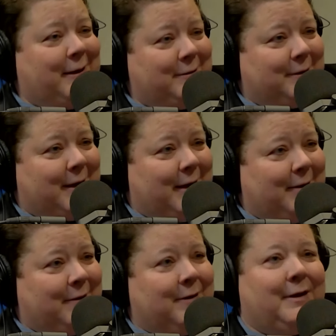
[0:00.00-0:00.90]

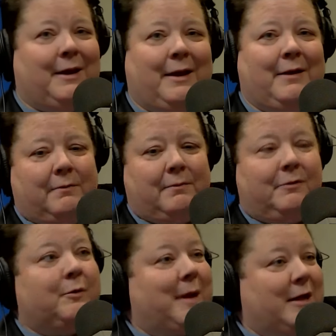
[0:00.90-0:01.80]
Snake, and
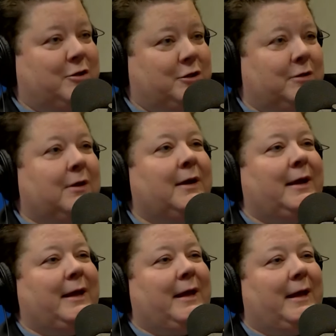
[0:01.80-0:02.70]
Sebastian. He